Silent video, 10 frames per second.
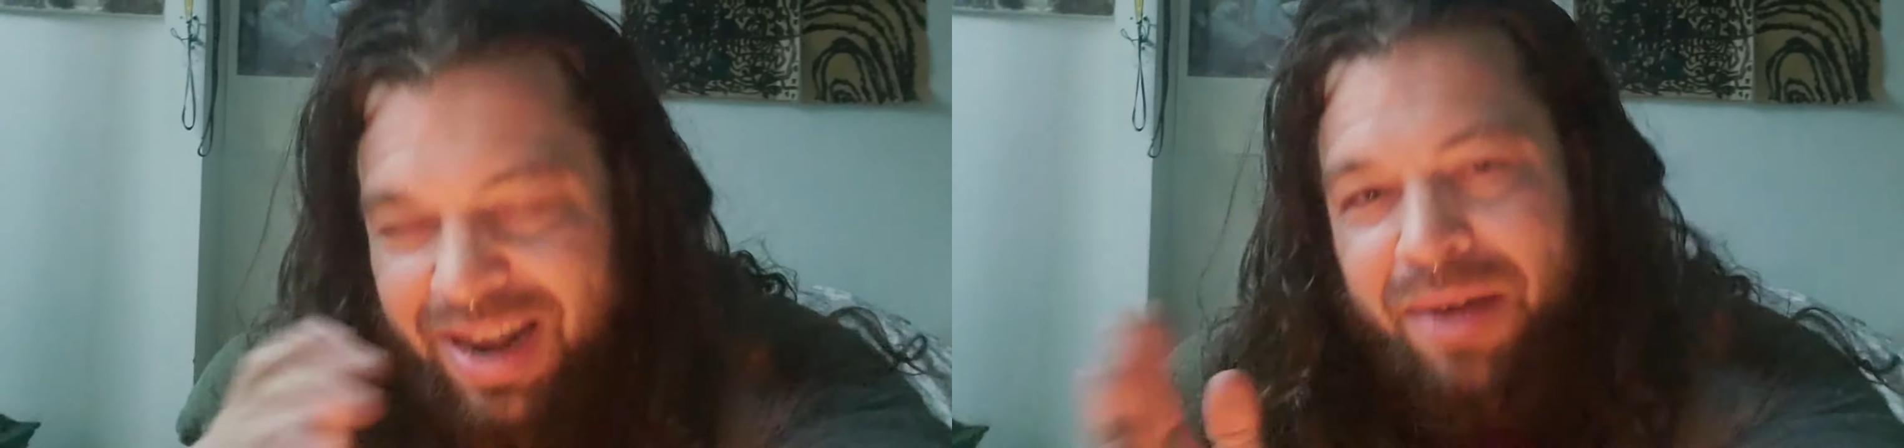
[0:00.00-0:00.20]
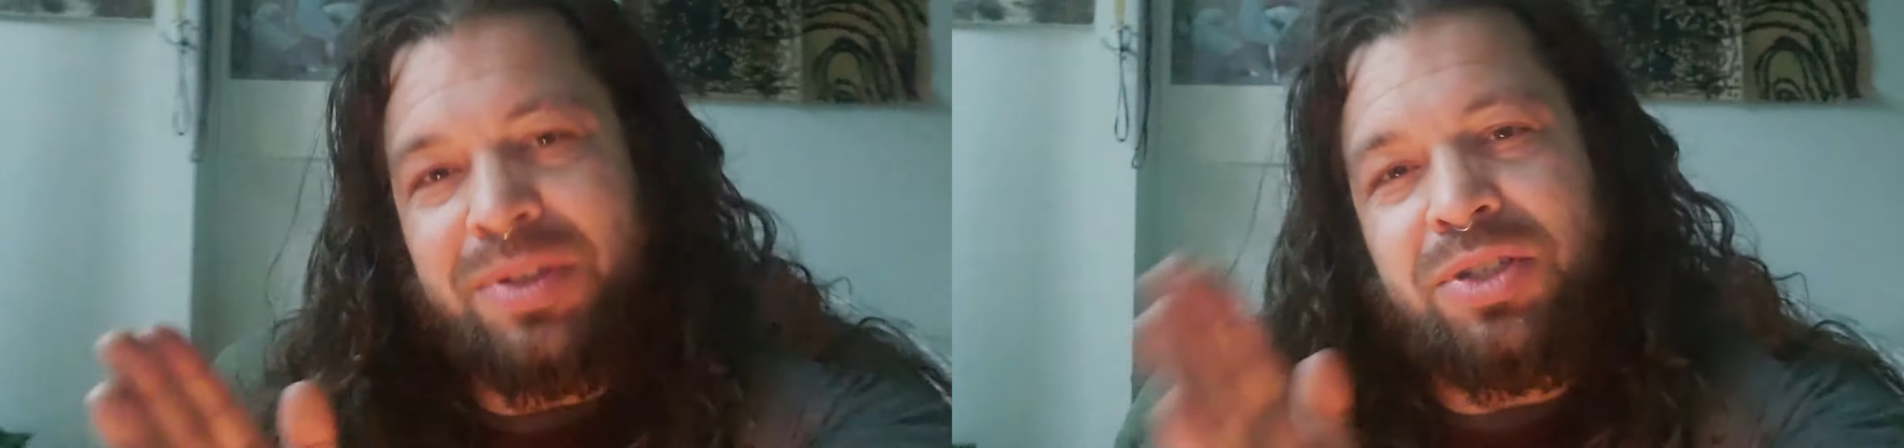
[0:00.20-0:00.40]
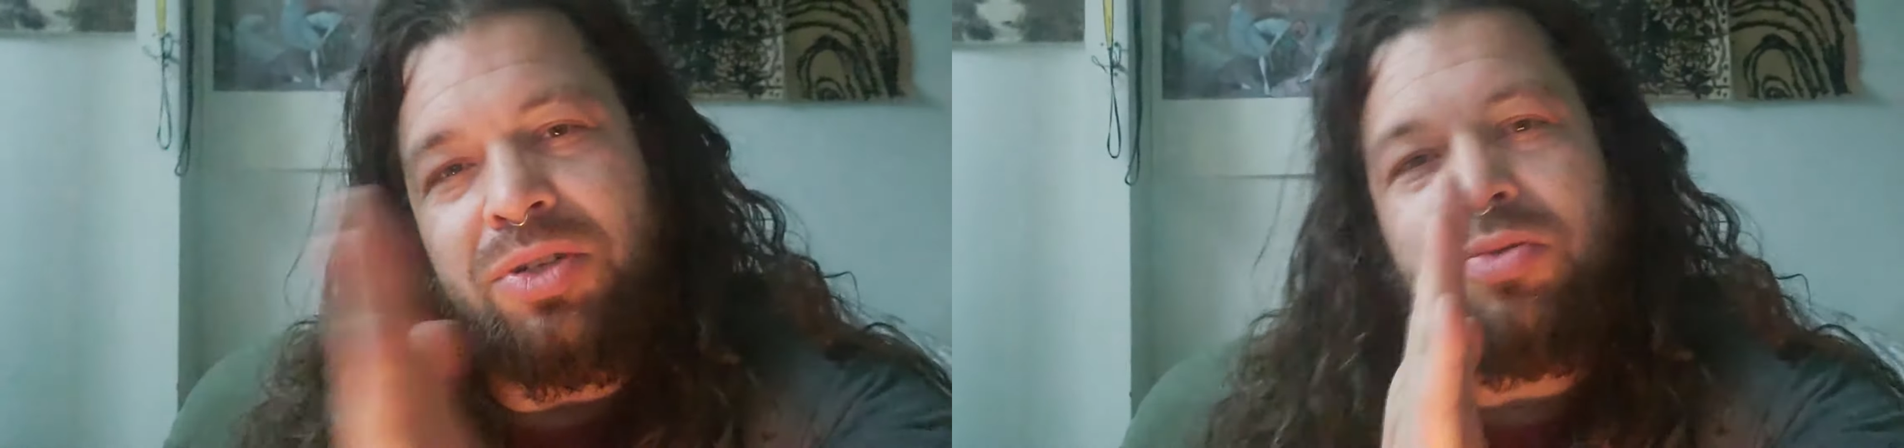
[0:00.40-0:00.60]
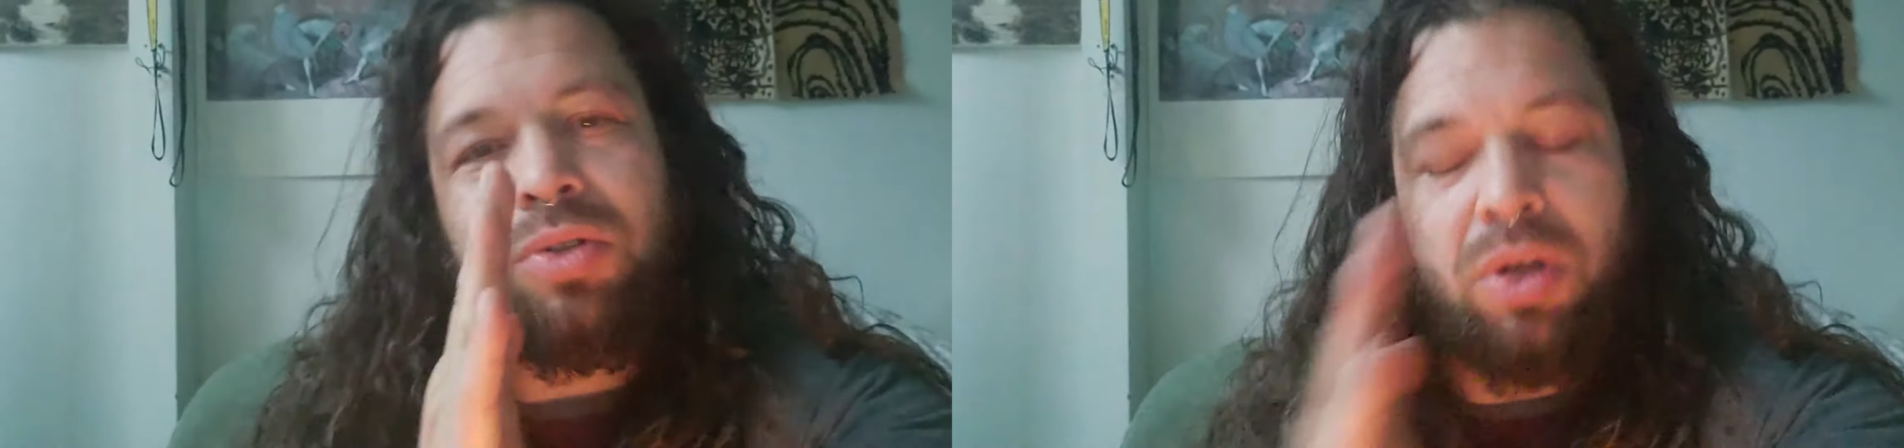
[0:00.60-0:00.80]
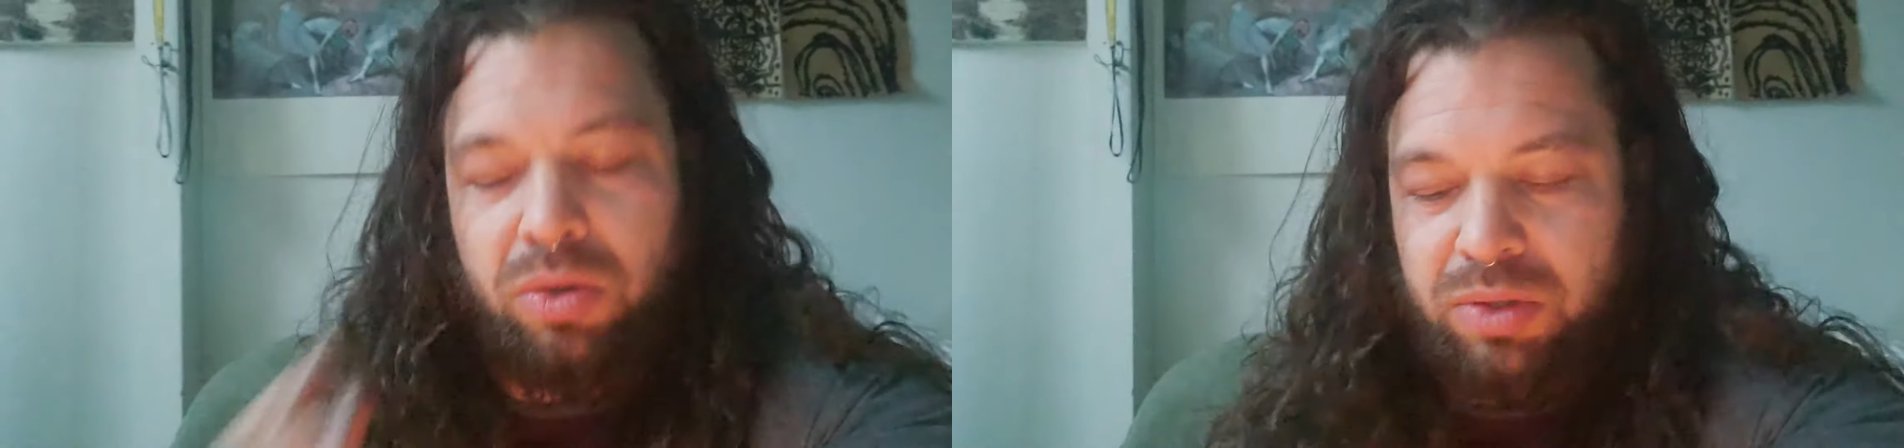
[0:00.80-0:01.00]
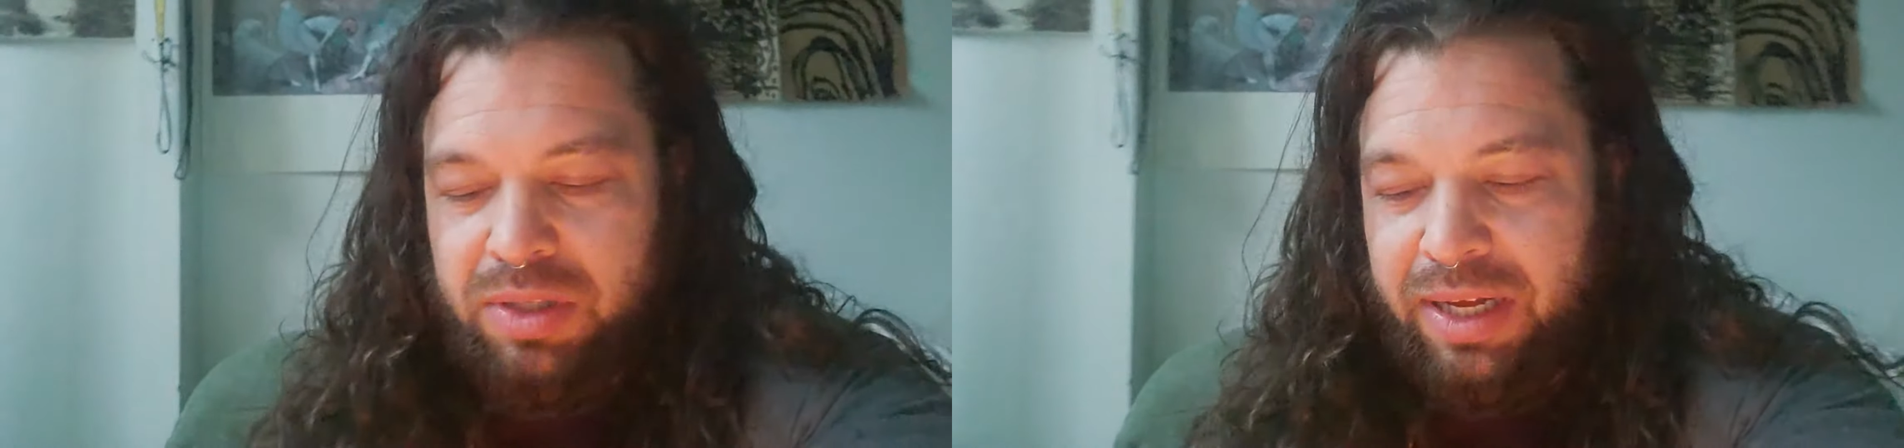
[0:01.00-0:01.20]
I was too close.